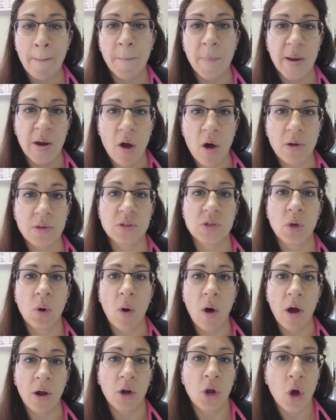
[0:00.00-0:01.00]
but also
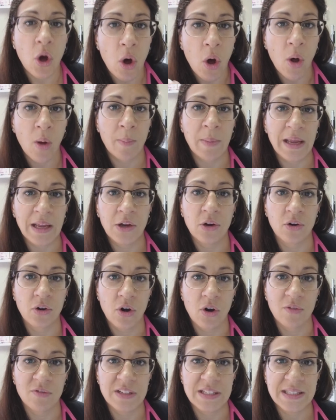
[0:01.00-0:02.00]
on calming your
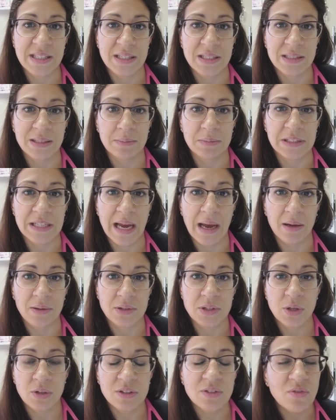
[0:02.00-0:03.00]
nervous system
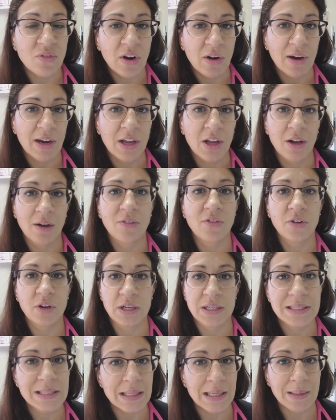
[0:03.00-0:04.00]
down. So it's very good for
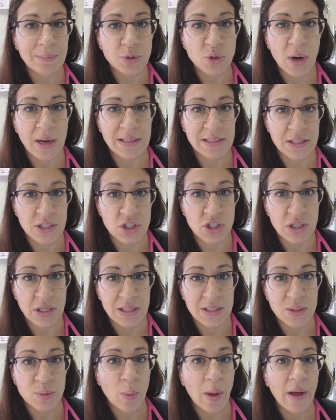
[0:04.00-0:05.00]
a sleep transition
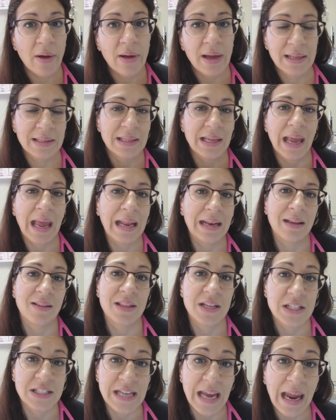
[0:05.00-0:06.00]
as well at the end of
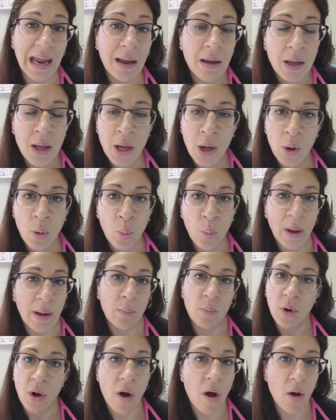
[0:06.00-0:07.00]
the day
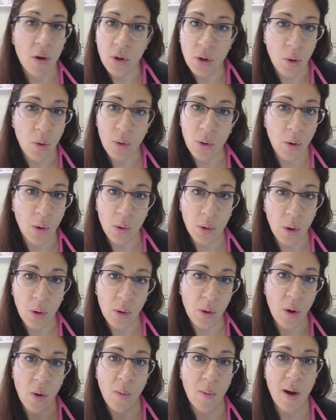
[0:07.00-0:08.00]
when we're all go
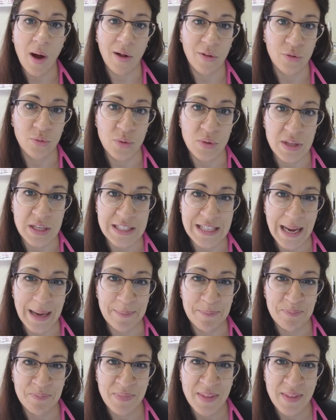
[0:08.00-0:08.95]
all through the day.